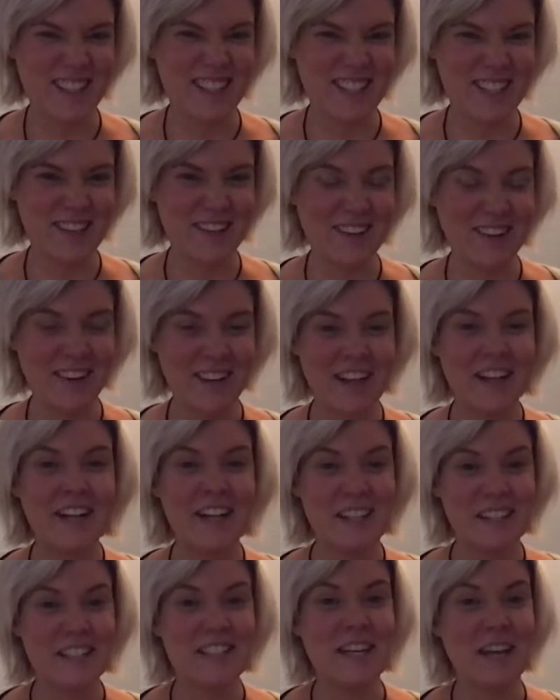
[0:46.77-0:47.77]
So
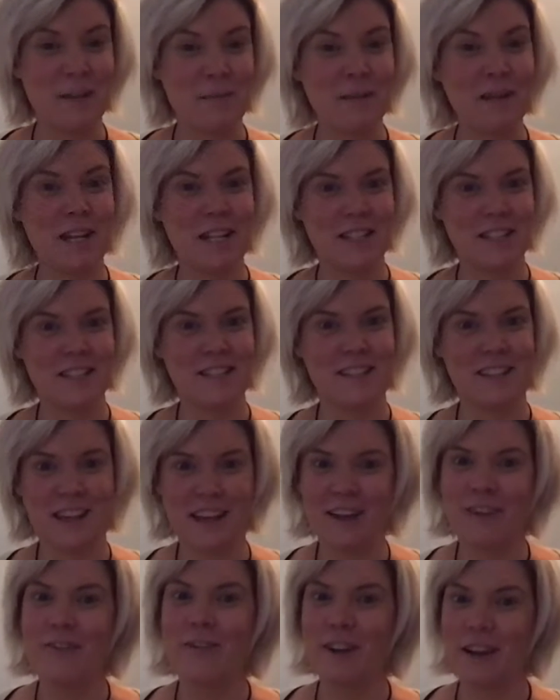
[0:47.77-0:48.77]
10 minutes is
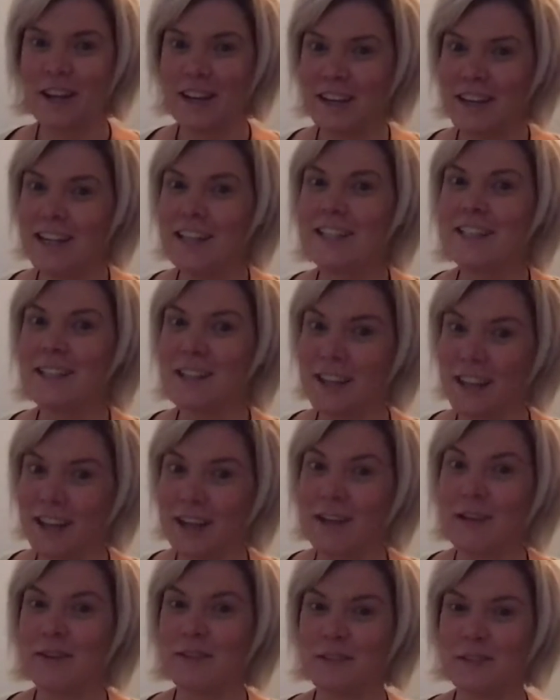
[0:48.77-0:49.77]
like what I need to
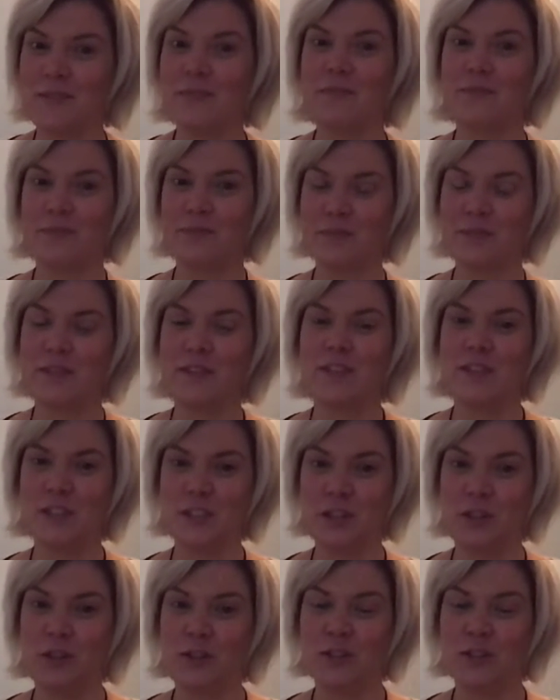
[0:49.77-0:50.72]
do.